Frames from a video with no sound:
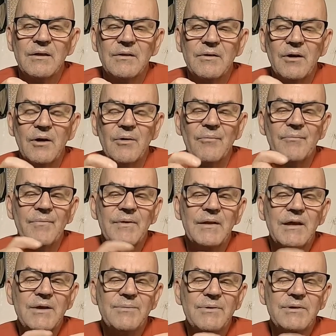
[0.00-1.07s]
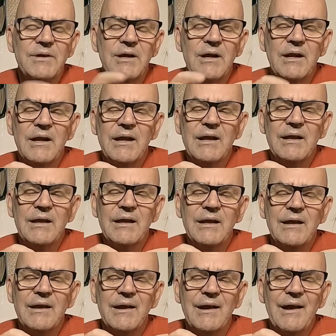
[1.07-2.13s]
So these ones here,
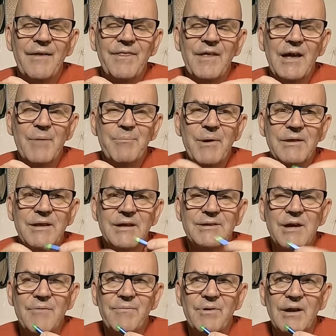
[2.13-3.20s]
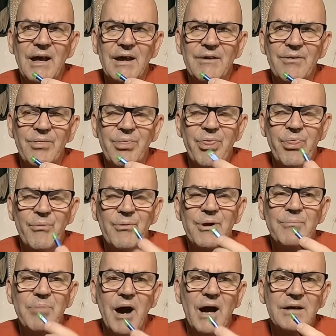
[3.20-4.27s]
I think I picked these up for like
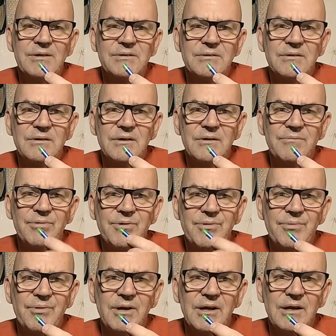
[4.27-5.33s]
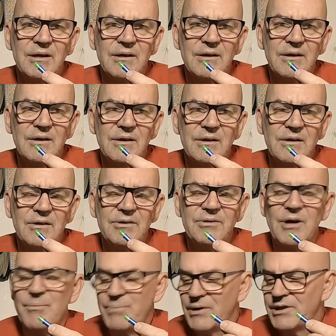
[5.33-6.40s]
$3 for 3.
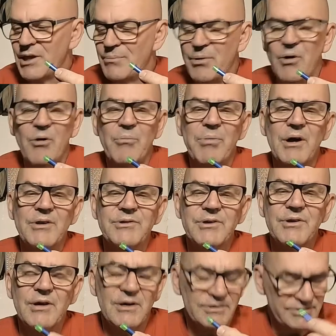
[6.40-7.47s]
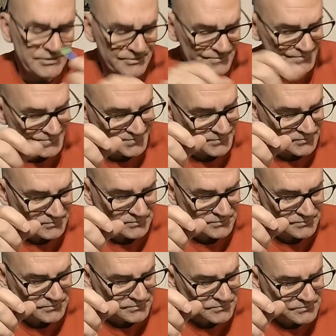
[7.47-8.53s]
So I picked up a whole bunch of those.
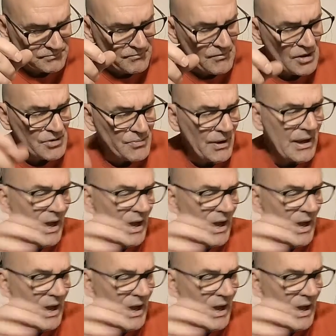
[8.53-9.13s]
So I